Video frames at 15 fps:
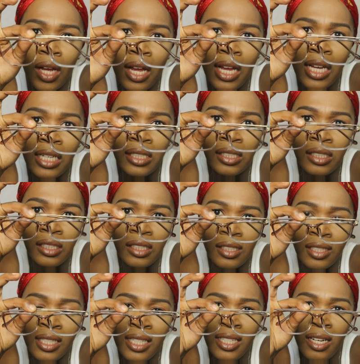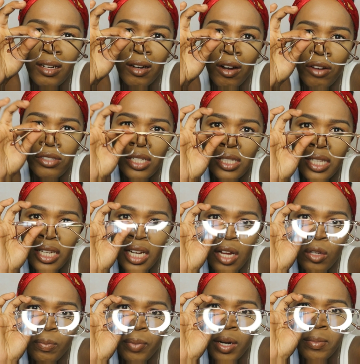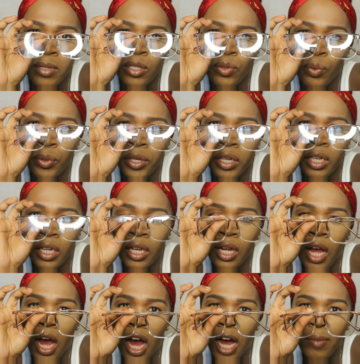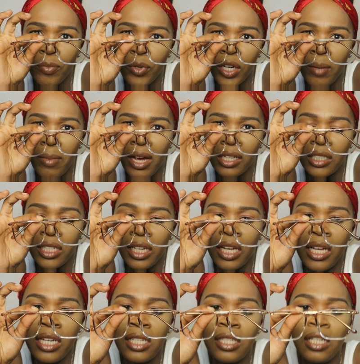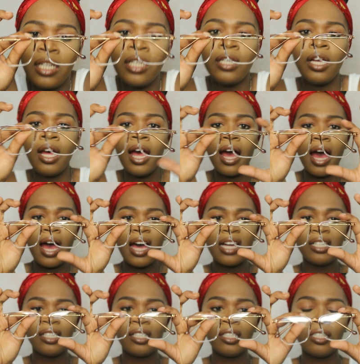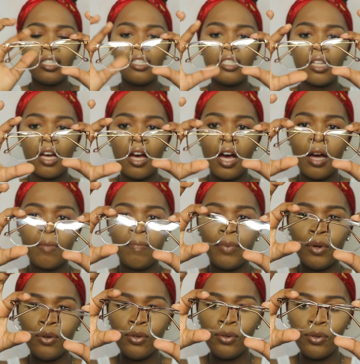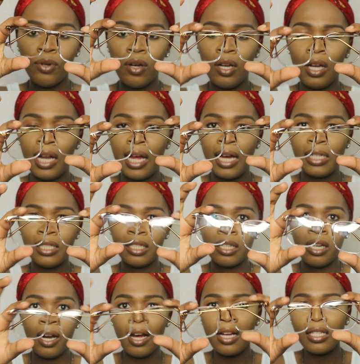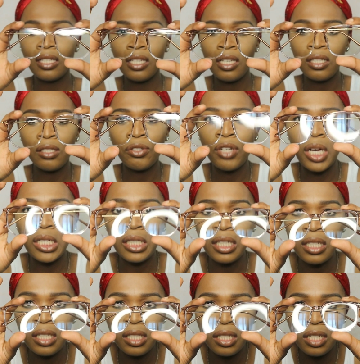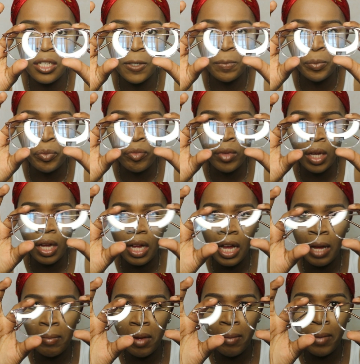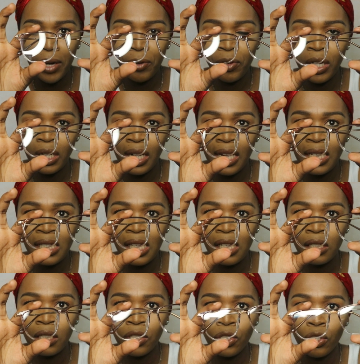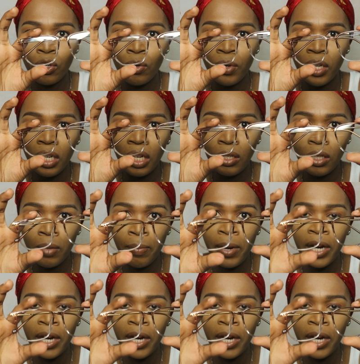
and these are glasses that I'll probably wear when I'm actually editing. And these are blue light glasses, as you guys can see. My ring light is actually showing on the